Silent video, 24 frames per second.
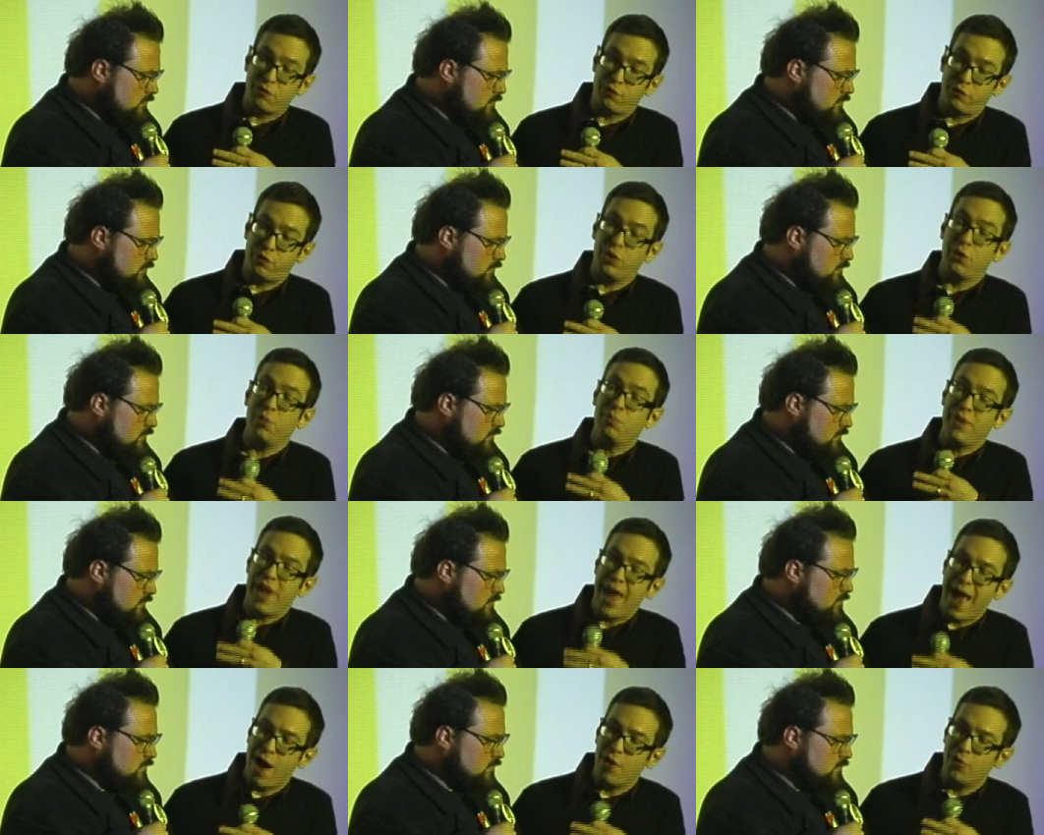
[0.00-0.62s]
Speaker 1: the film
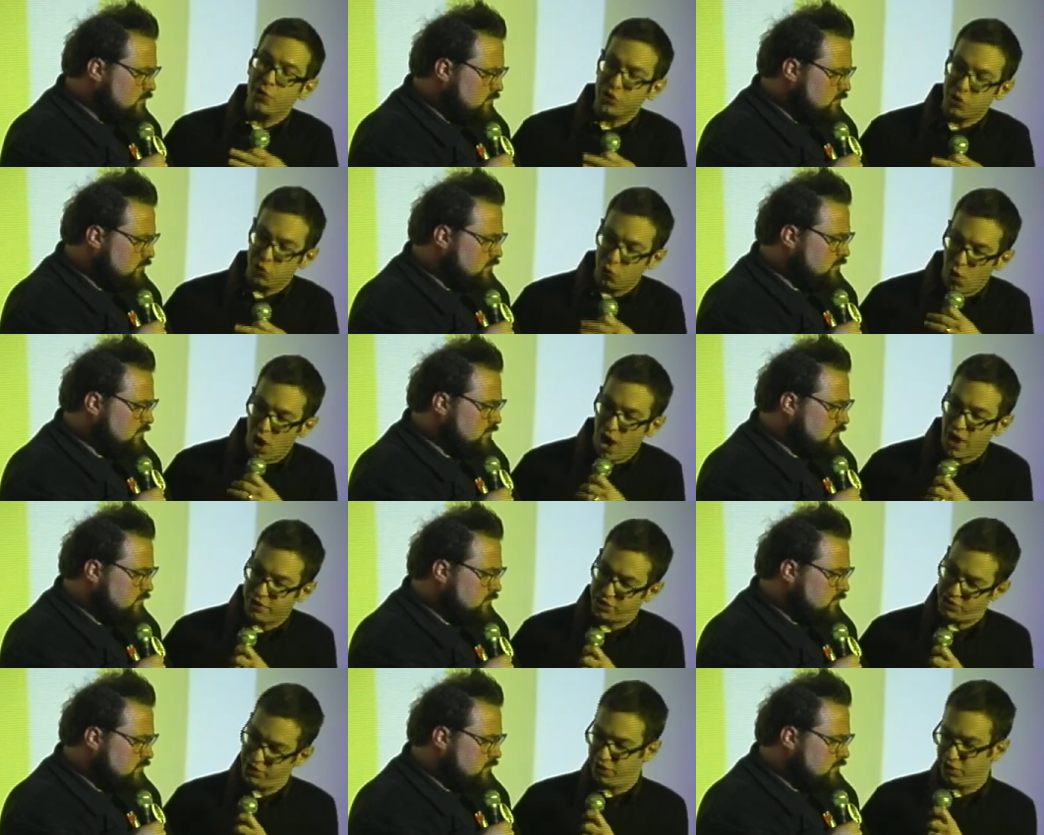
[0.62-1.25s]
now when you
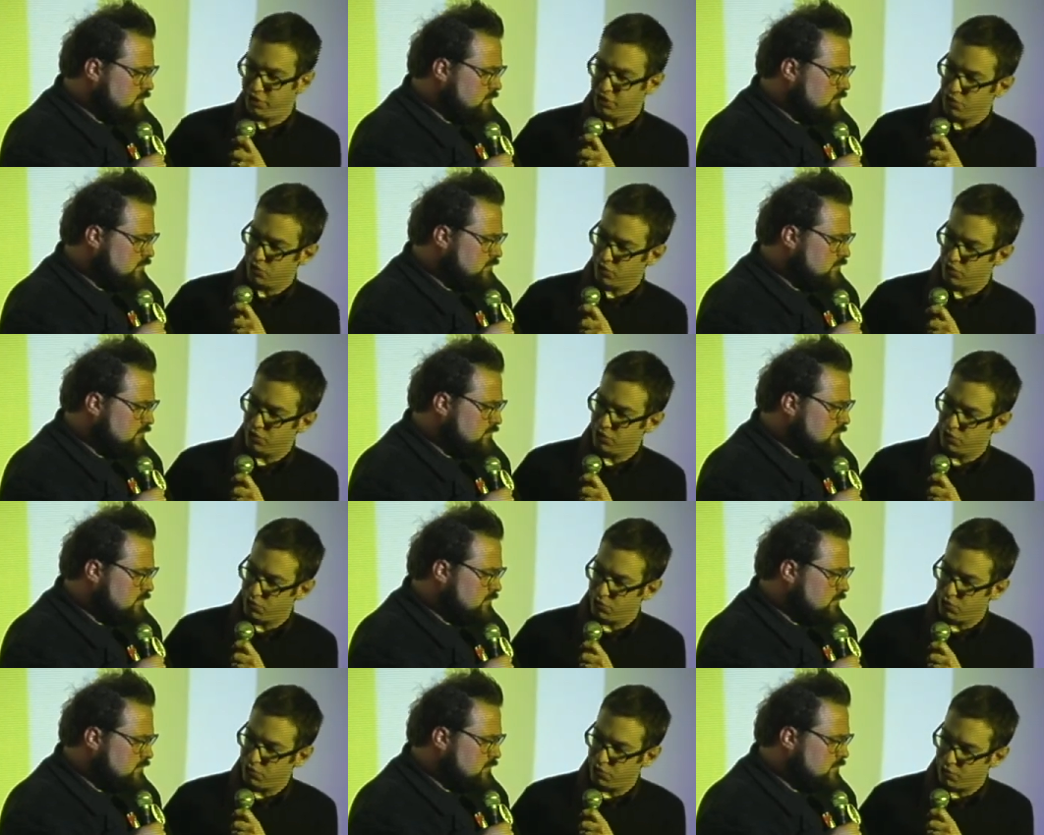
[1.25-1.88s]
watch it? You,
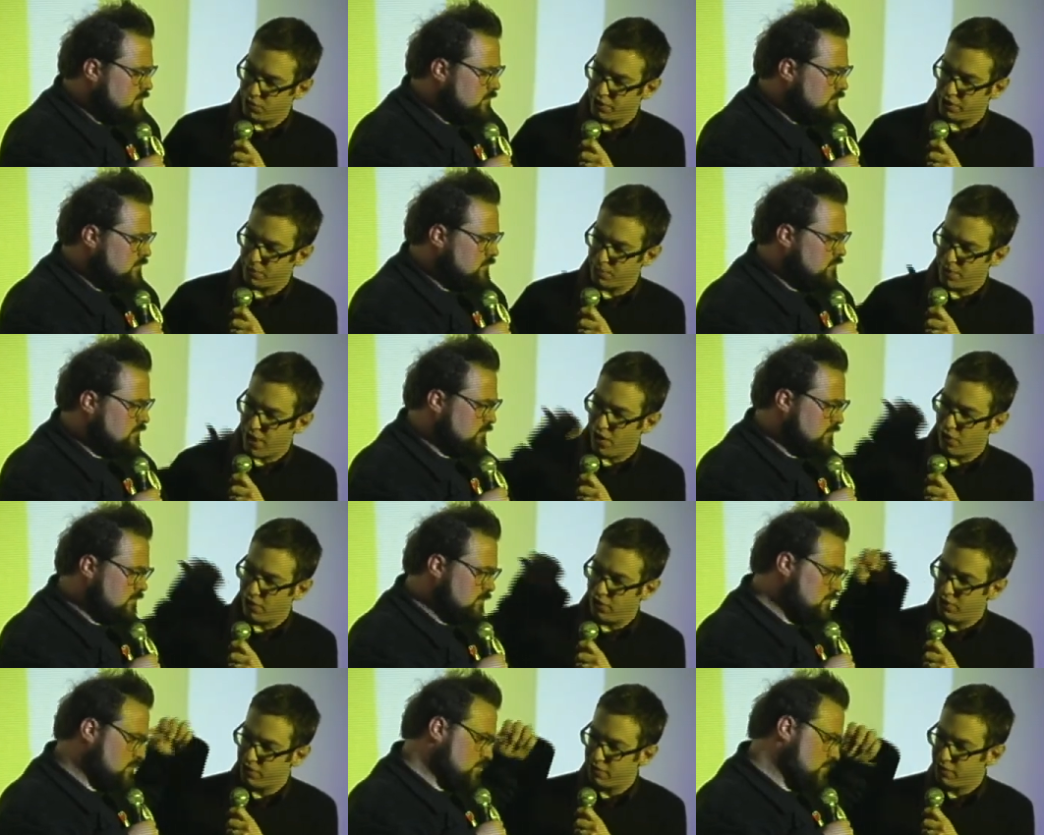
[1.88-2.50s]
you, you think
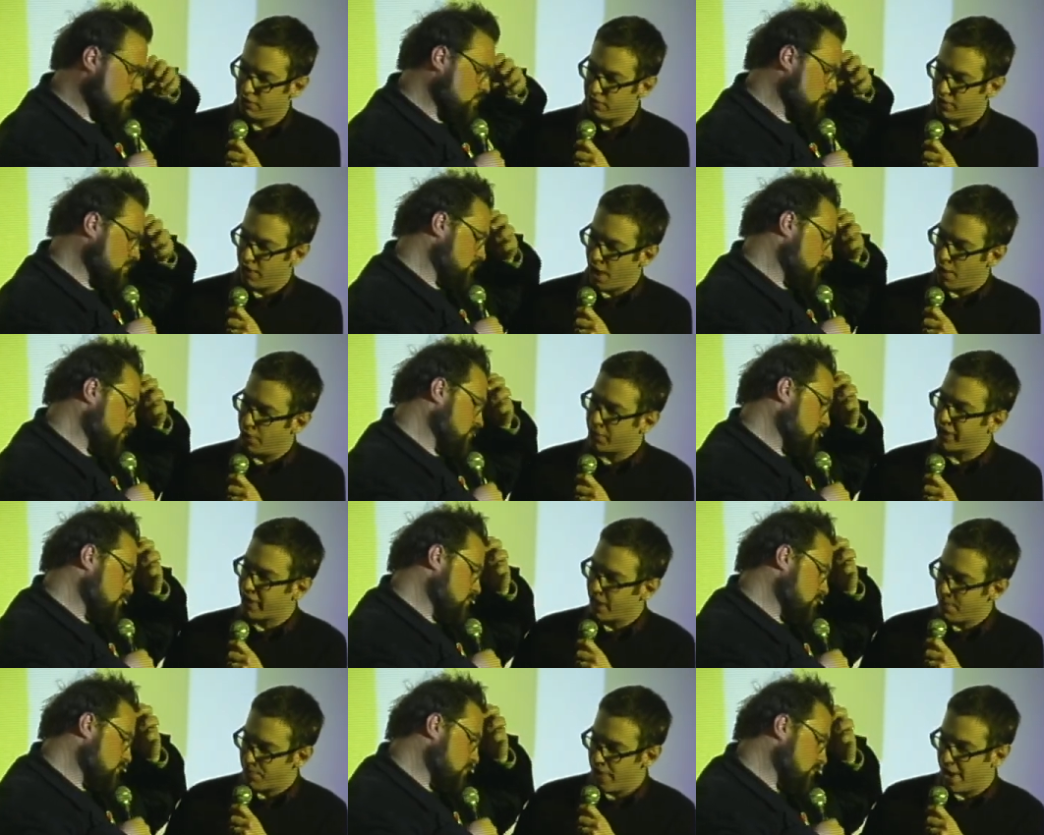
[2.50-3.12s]
about how
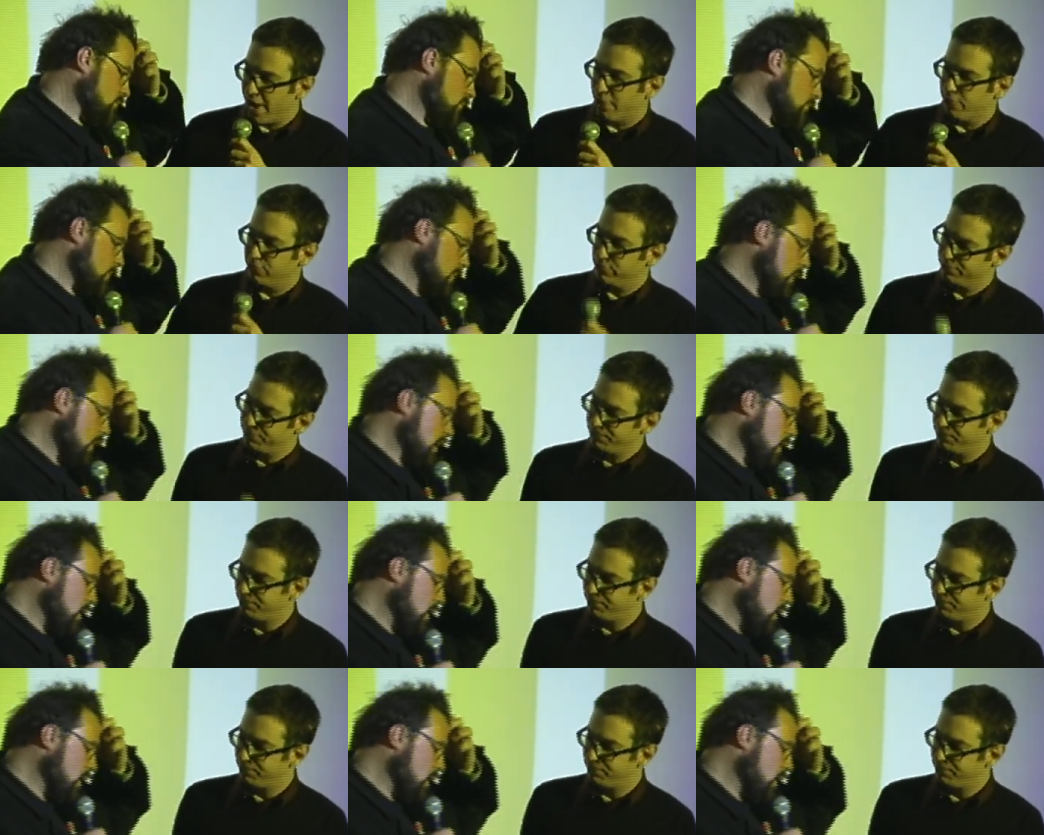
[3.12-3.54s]
it came out.